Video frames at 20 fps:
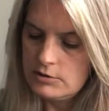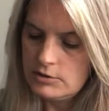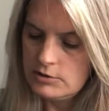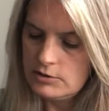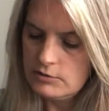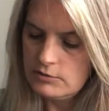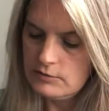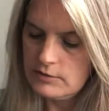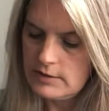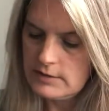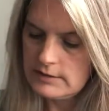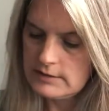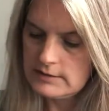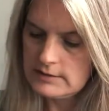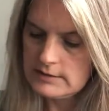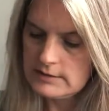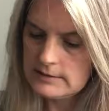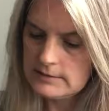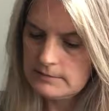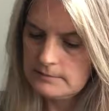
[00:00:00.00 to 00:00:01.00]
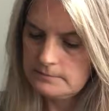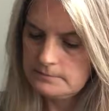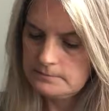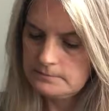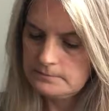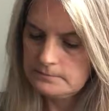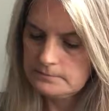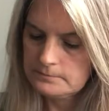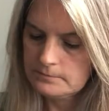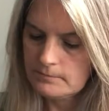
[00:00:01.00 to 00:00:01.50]
to do this
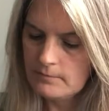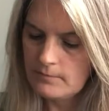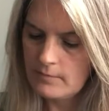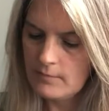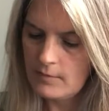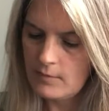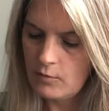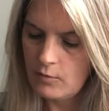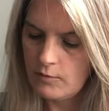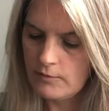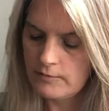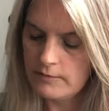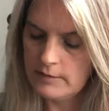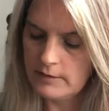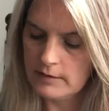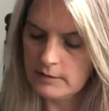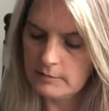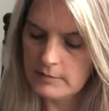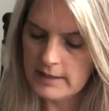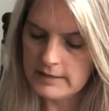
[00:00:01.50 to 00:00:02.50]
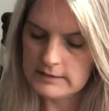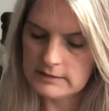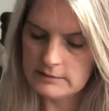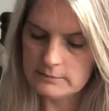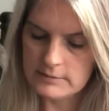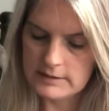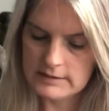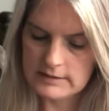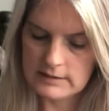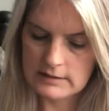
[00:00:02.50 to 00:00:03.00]
or feeling
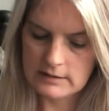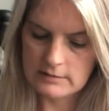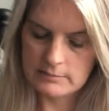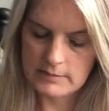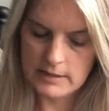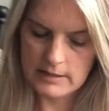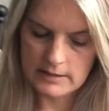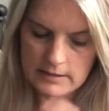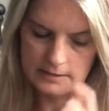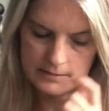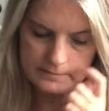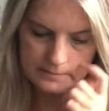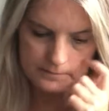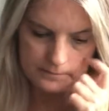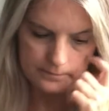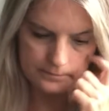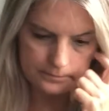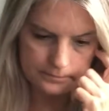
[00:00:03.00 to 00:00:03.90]
pessimistic about it.